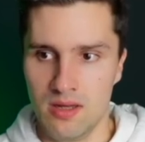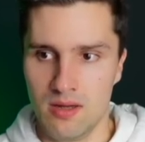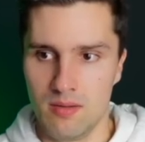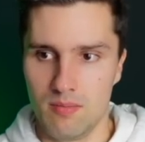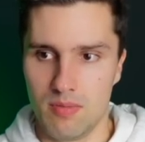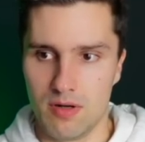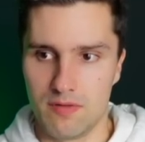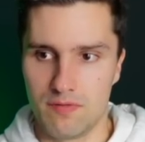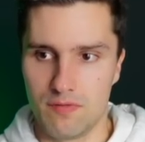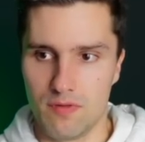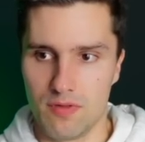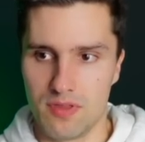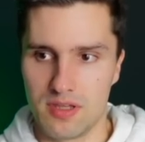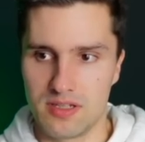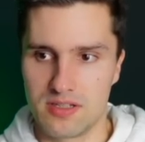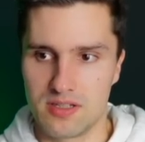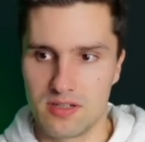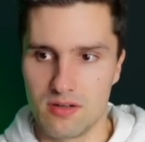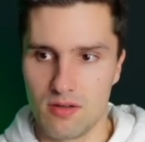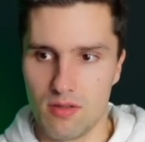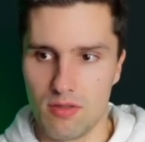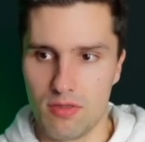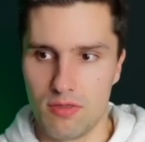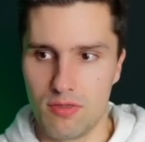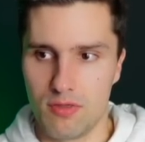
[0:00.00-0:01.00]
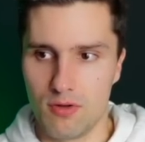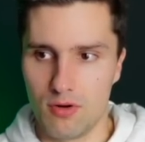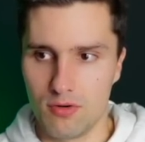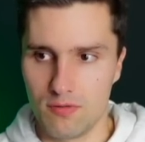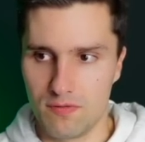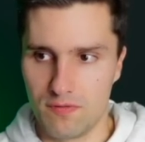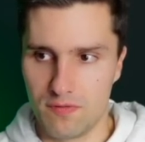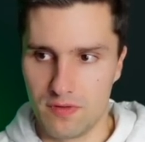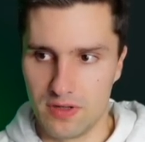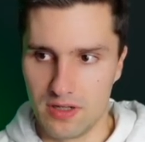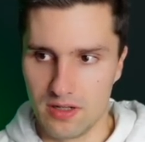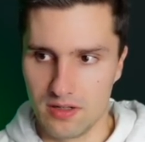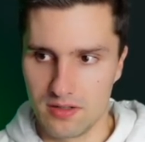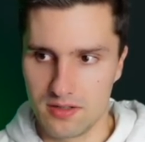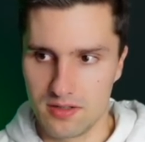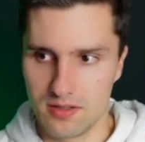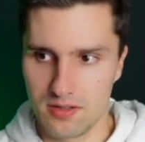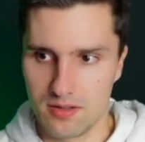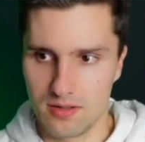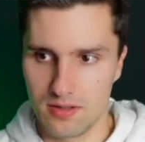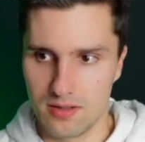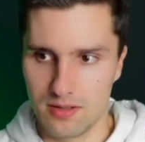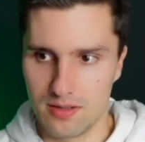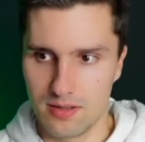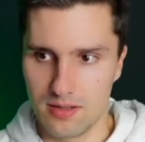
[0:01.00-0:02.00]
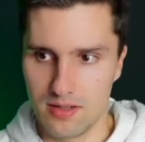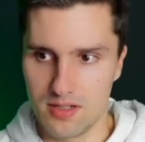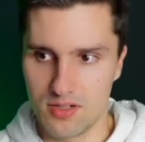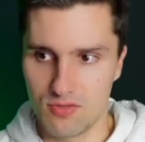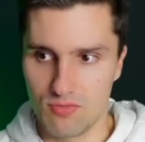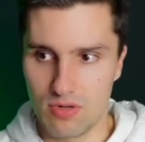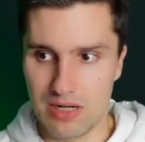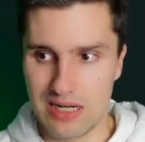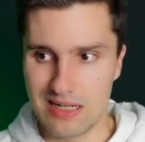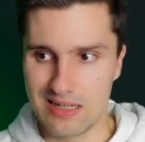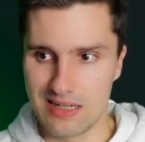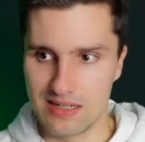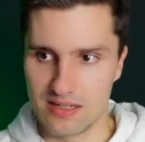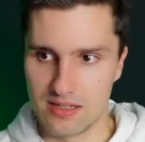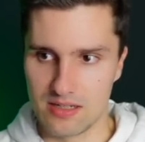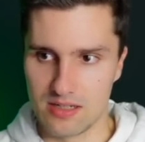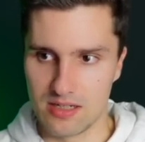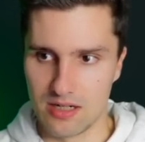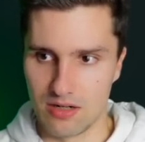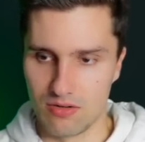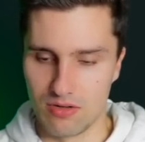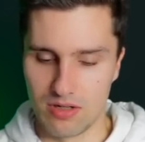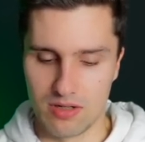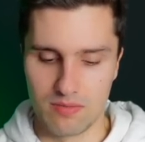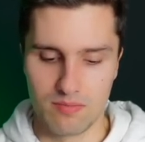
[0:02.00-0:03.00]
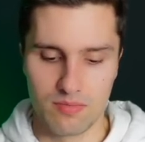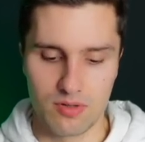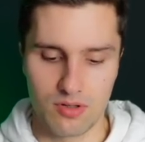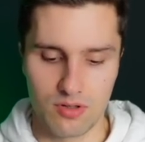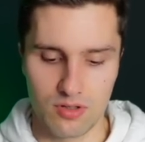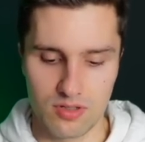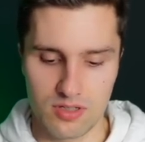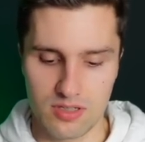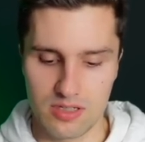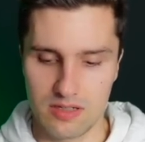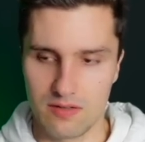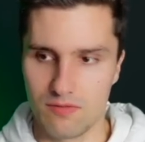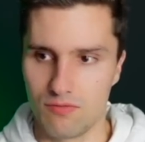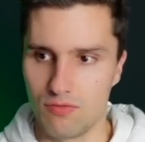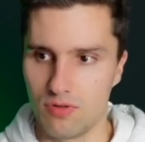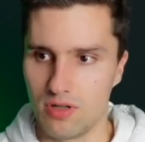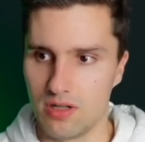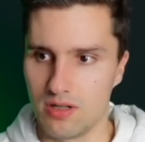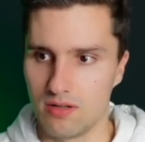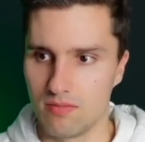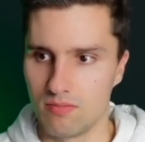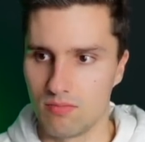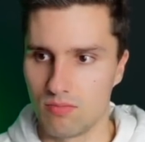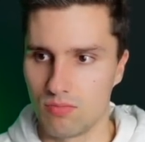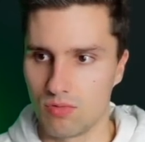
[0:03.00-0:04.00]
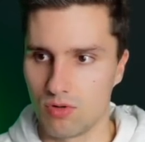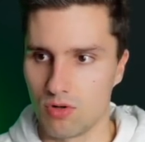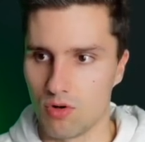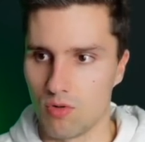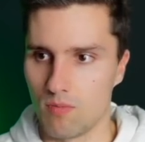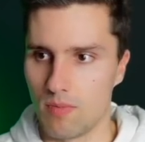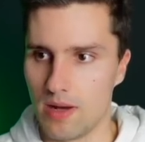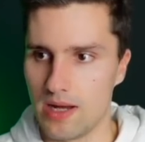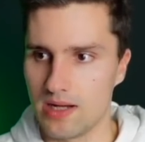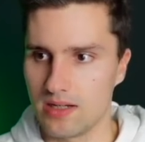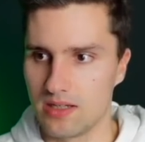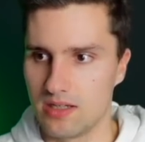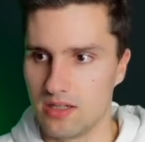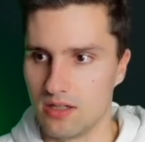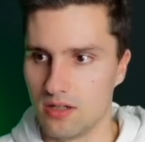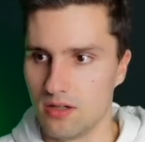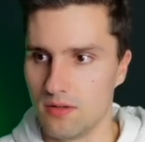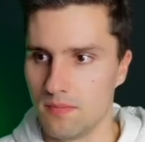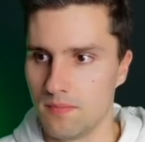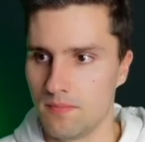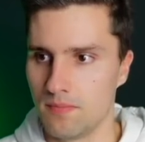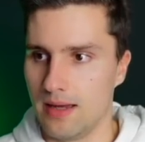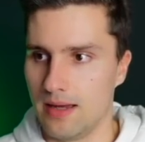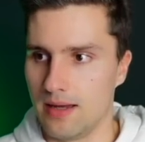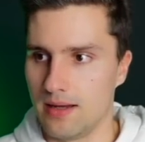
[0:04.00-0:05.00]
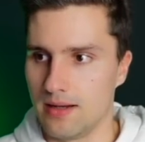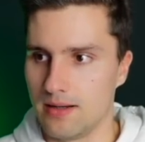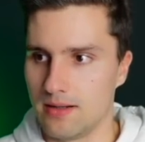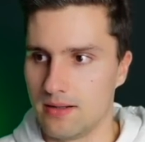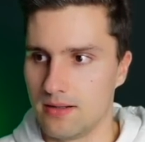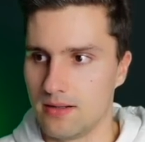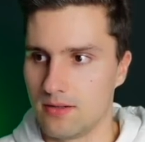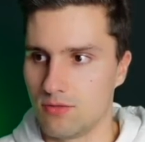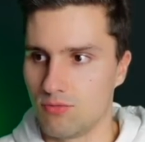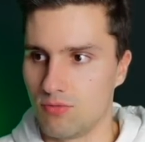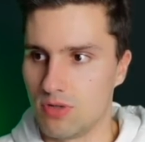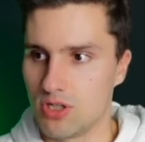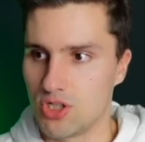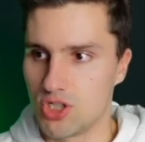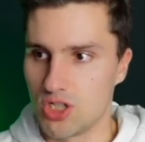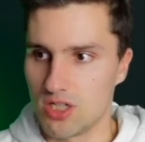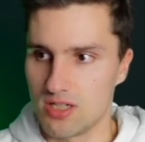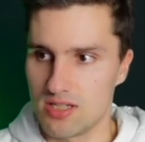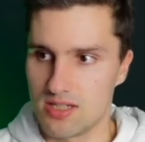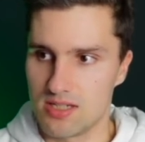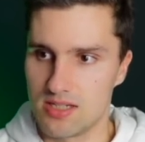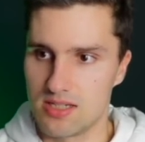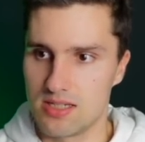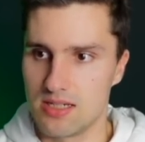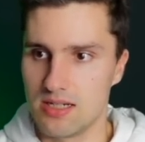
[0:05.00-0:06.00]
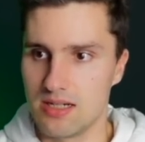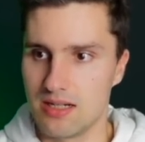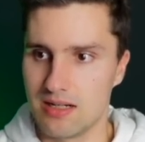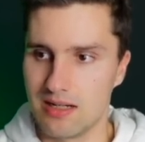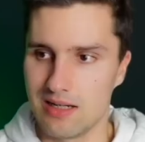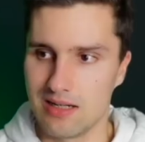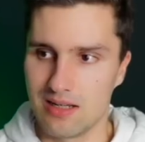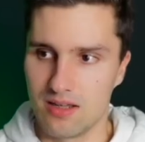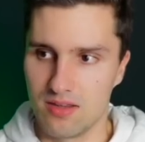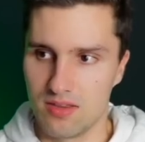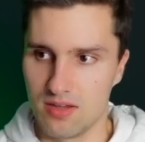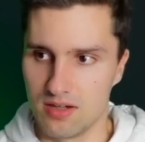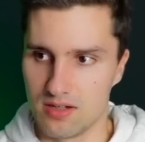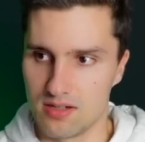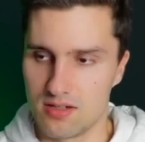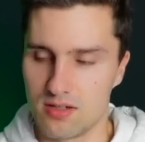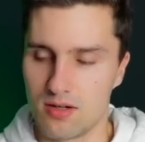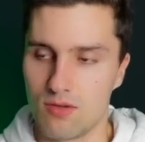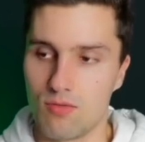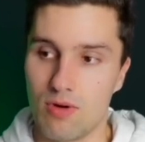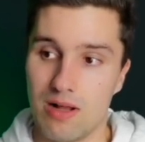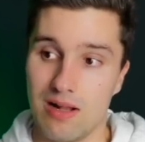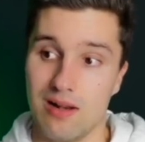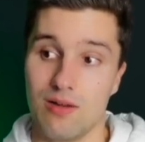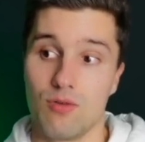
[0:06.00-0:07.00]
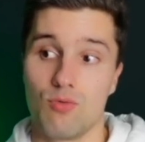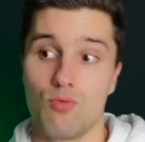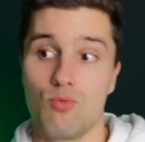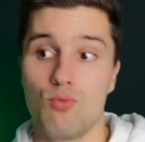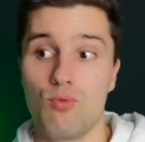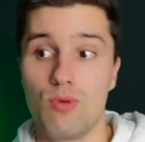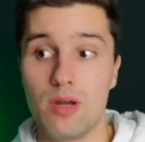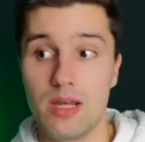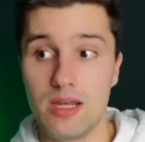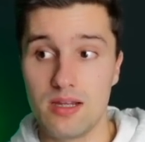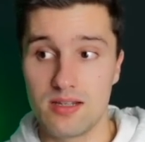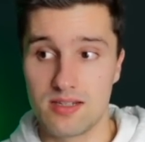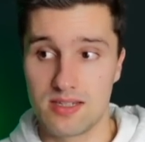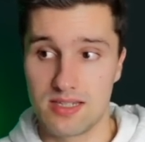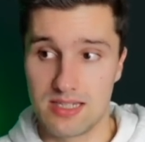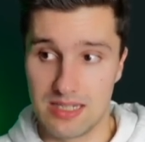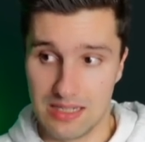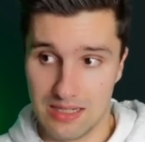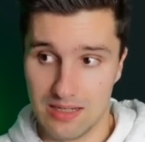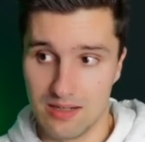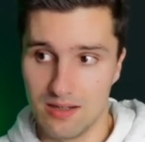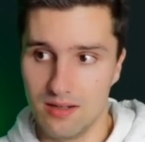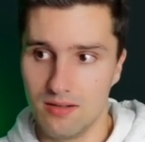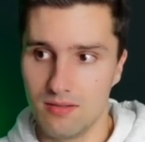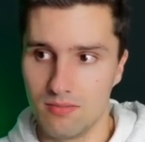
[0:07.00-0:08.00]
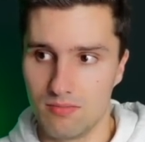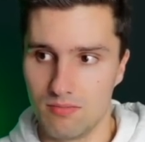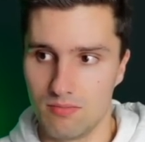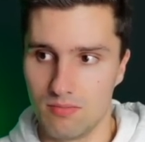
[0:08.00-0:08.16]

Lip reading: But for this third field, it's really necessary, because if we go back here and we just see it like this, well, we see